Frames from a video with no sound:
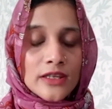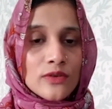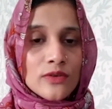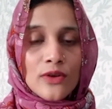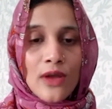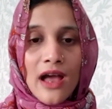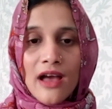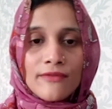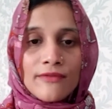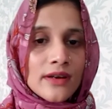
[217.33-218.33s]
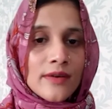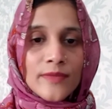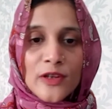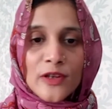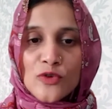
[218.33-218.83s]
you have
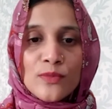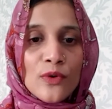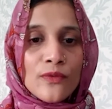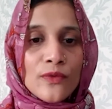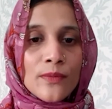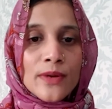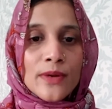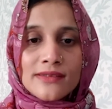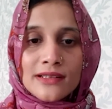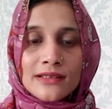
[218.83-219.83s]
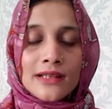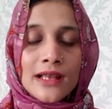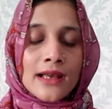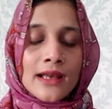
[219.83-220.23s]
to improve your personal